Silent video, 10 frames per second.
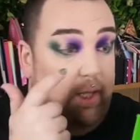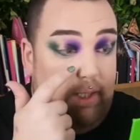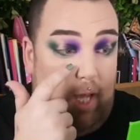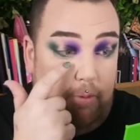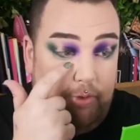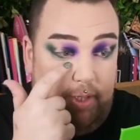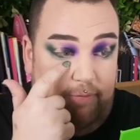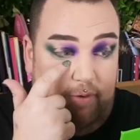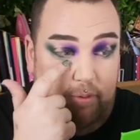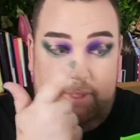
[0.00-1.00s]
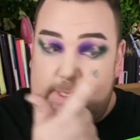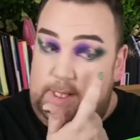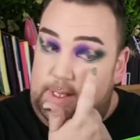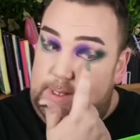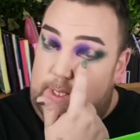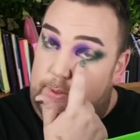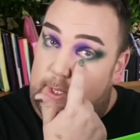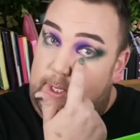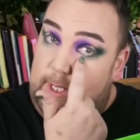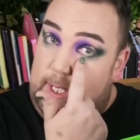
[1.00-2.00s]
Yeah, I'm just going to focus it down
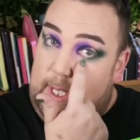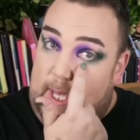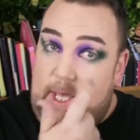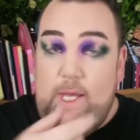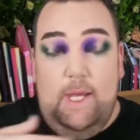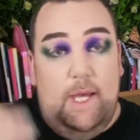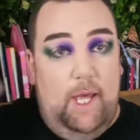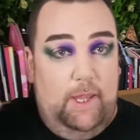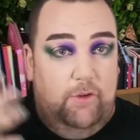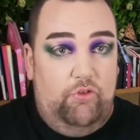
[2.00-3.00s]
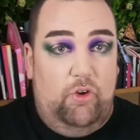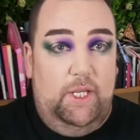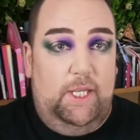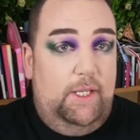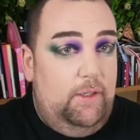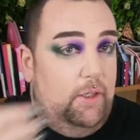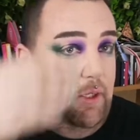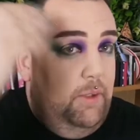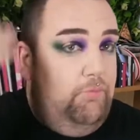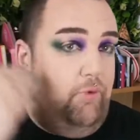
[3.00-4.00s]
on here and then try and
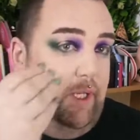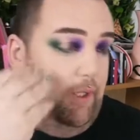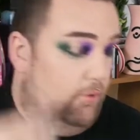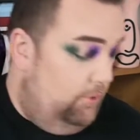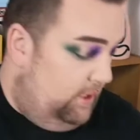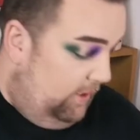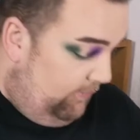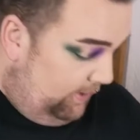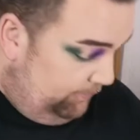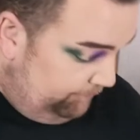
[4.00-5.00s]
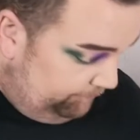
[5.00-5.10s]
bring it all together.